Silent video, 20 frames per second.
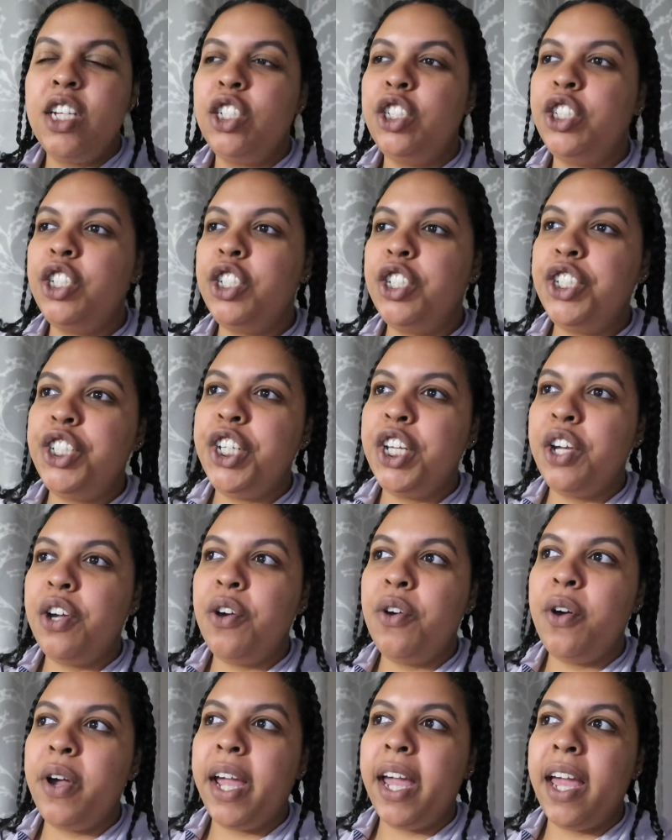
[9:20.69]
Just
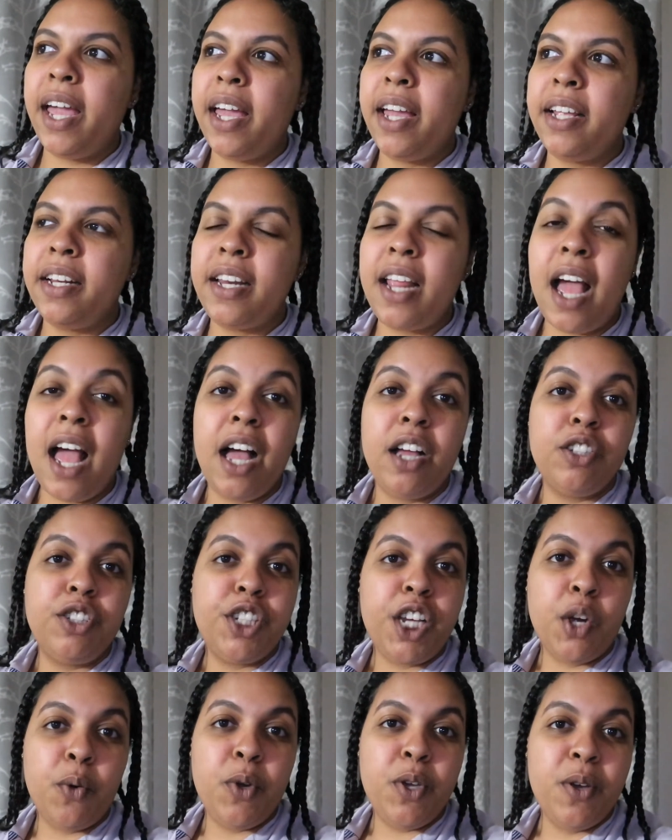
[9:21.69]
chill and I'll
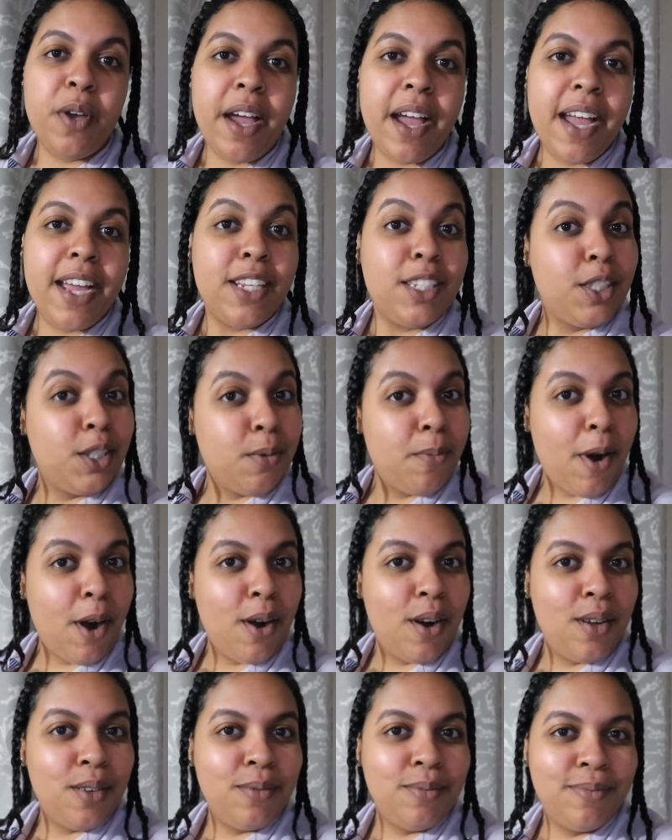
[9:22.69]
check with you guys
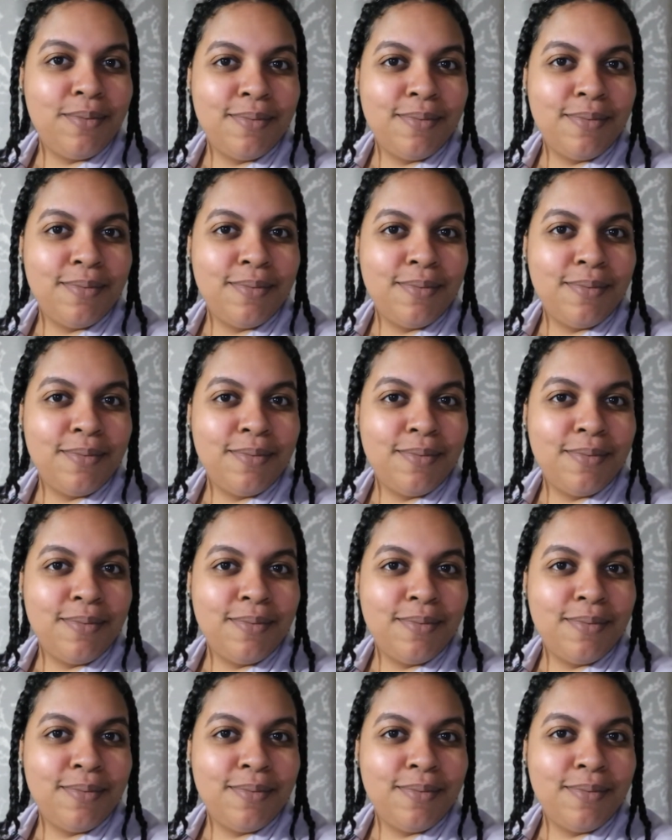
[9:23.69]
tomorrow.